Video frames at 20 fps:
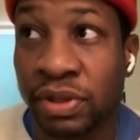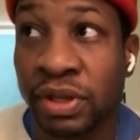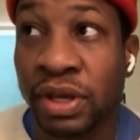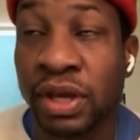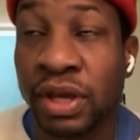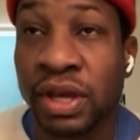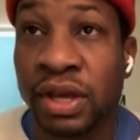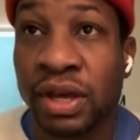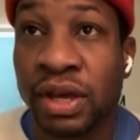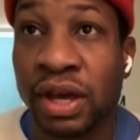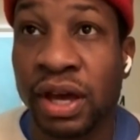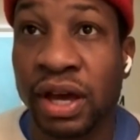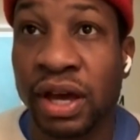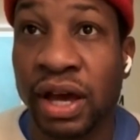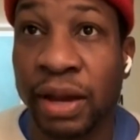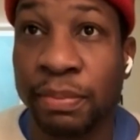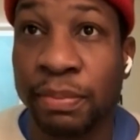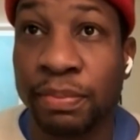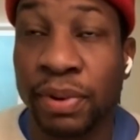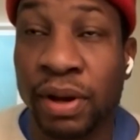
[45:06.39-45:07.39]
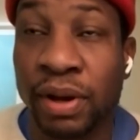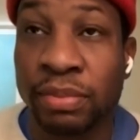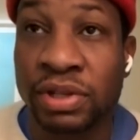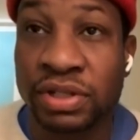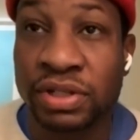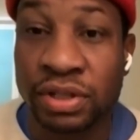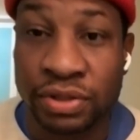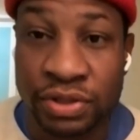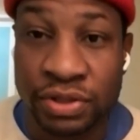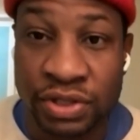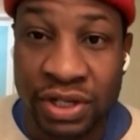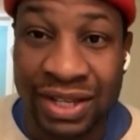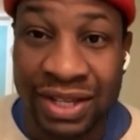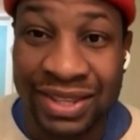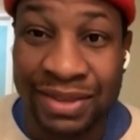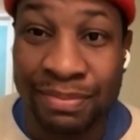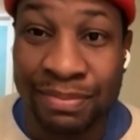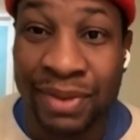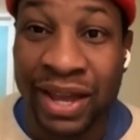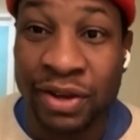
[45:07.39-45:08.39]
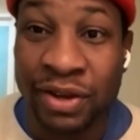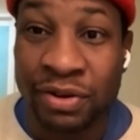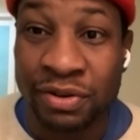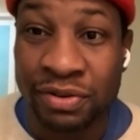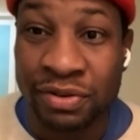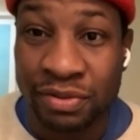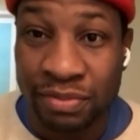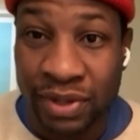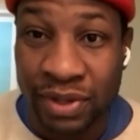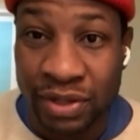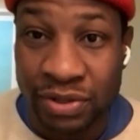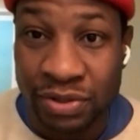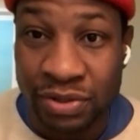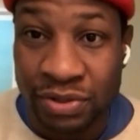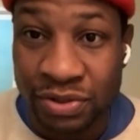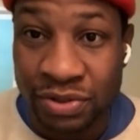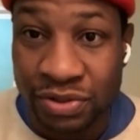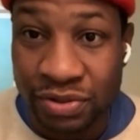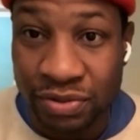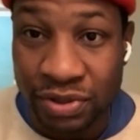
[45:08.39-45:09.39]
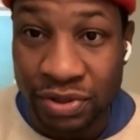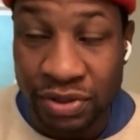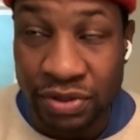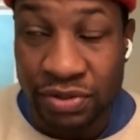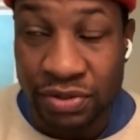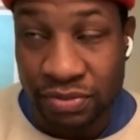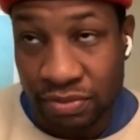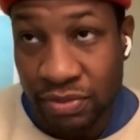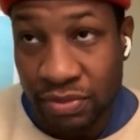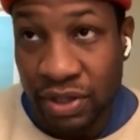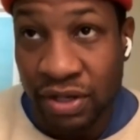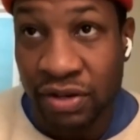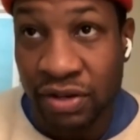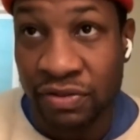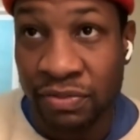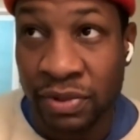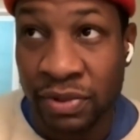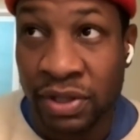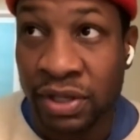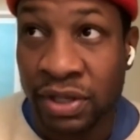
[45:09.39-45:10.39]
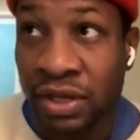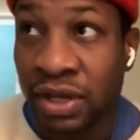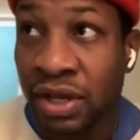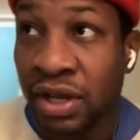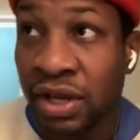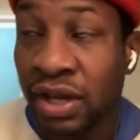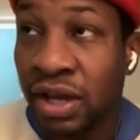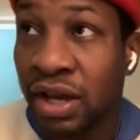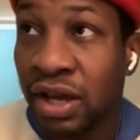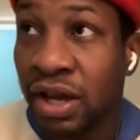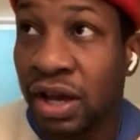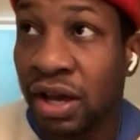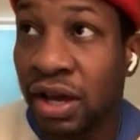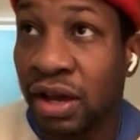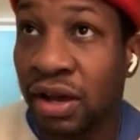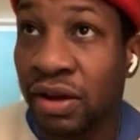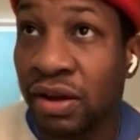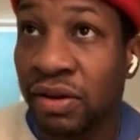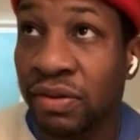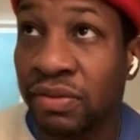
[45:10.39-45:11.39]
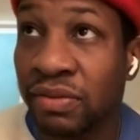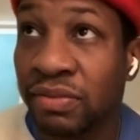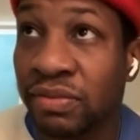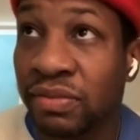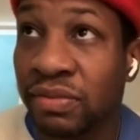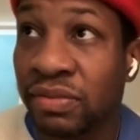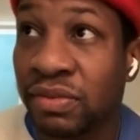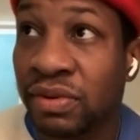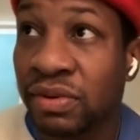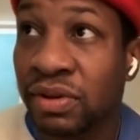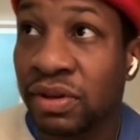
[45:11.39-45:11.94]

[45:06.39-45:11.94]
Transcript: But uh, I published under Jonathan Michael Majors, which is my hmm. government. Mm. Um,